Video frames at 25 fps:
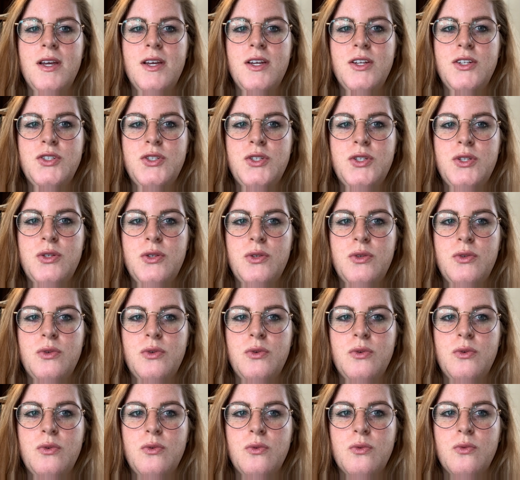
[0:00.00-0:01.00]

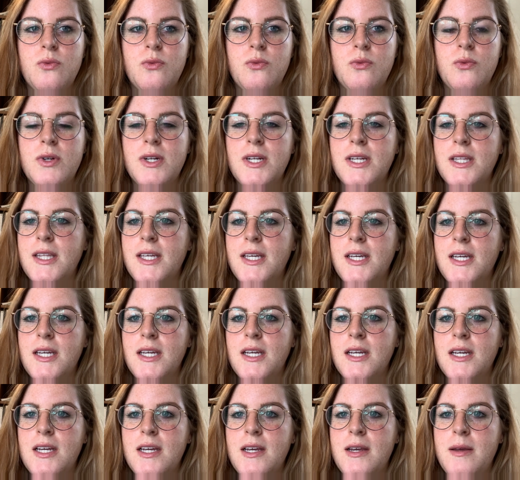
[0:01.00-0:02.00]
to really
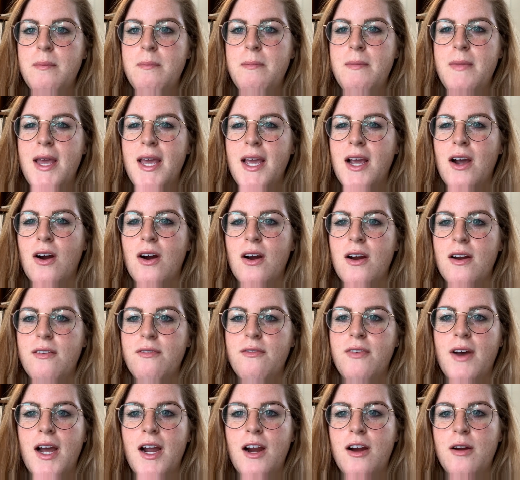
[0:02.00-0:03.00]
make our
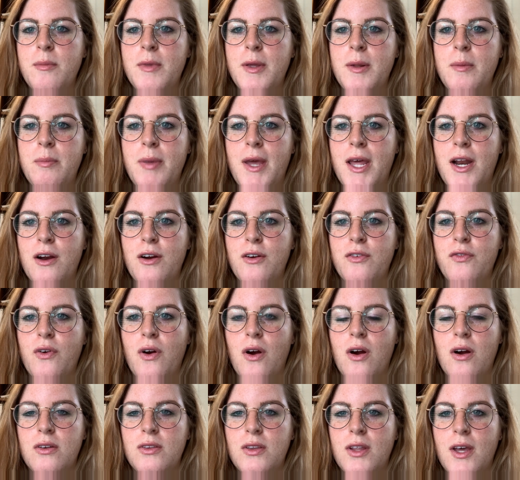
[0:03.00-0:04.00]
environment better for
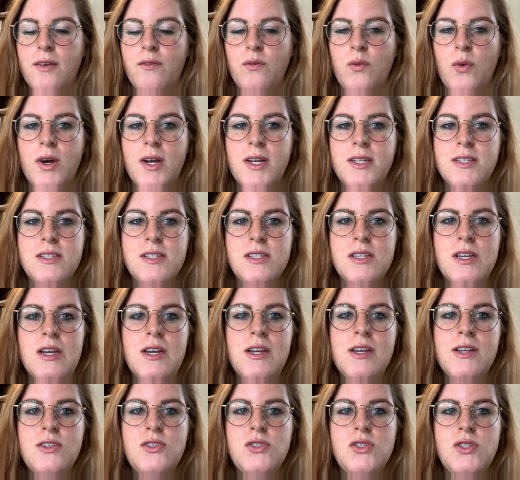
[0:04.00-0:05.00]
our loved ones.
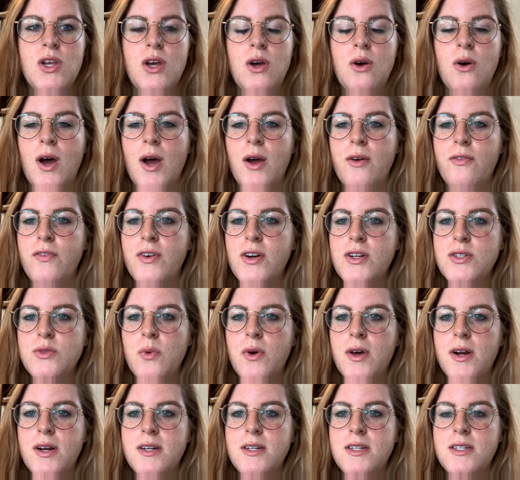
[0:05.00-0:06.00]
So I first
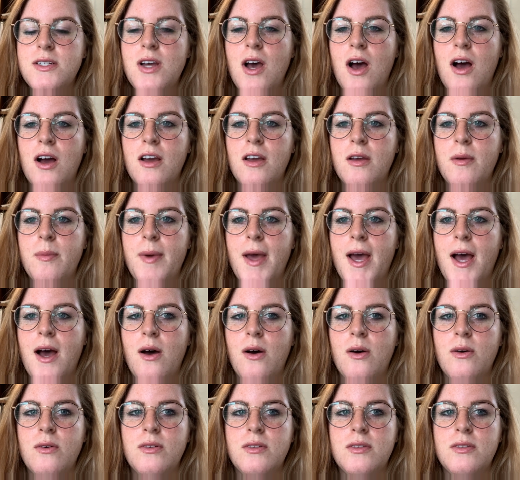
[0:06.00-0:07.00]
wanted to talk
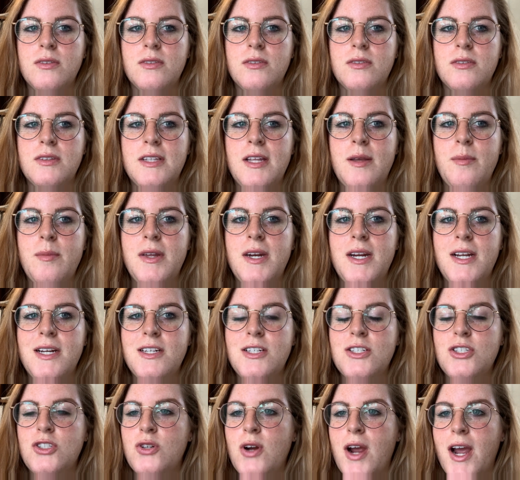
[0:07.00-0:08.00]
about limiting
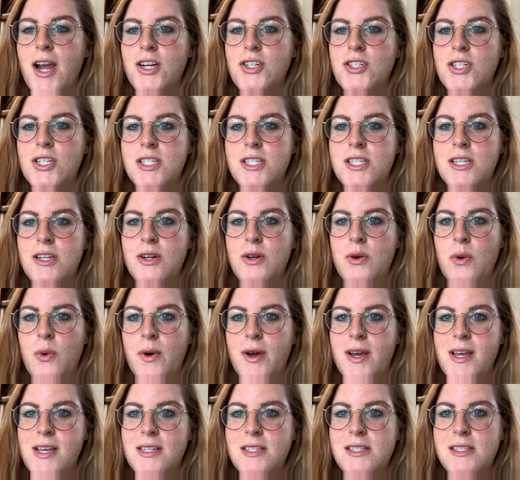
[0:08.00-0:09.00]
distractions and
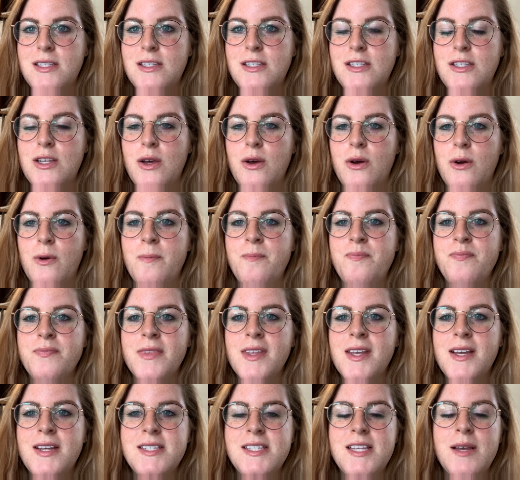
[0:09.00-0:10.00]
noise. So
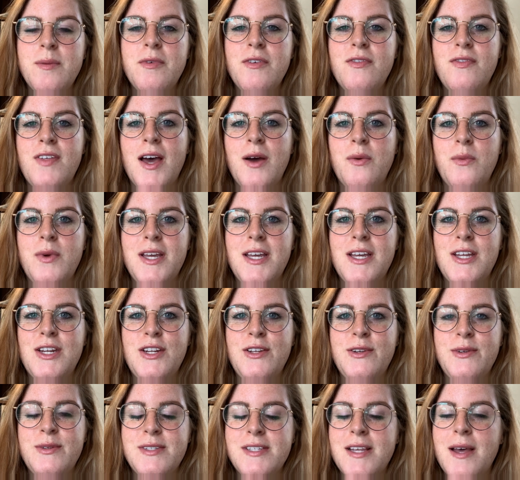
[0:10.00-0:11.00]
some of that we can
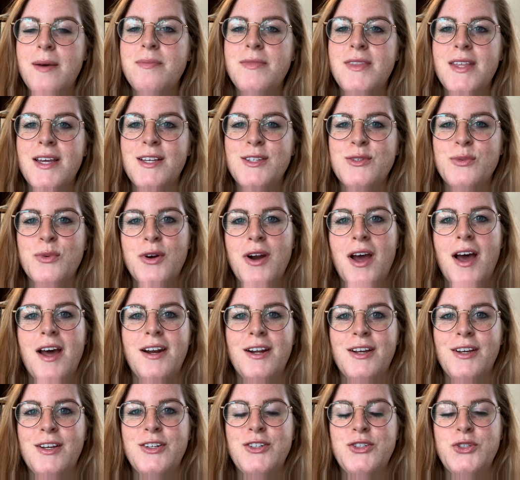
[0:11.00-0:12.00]
do, some things we're not
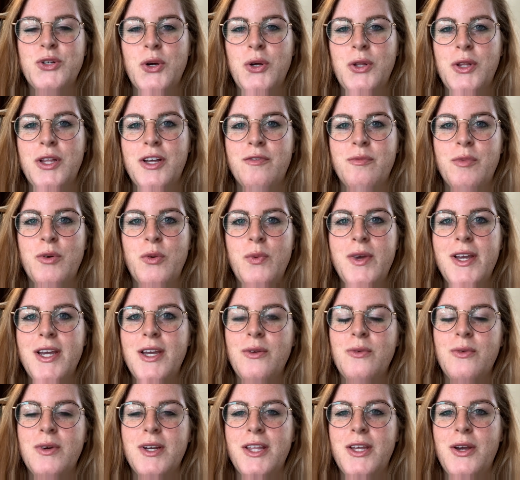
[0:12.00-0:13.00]
in control of, but we can
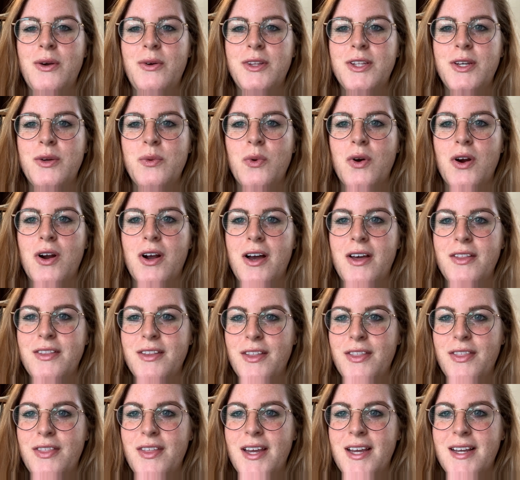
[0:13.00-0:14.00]
really only work on the
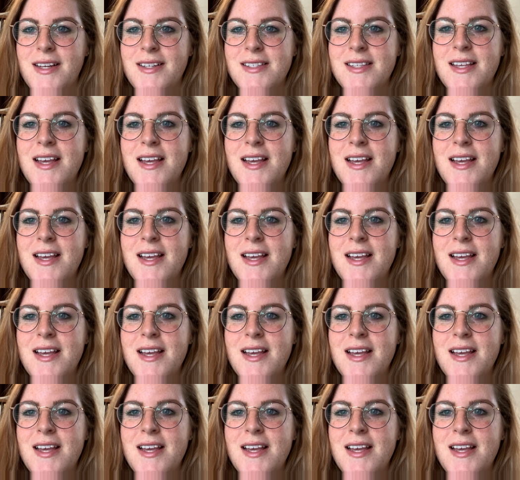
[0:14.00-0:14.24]
things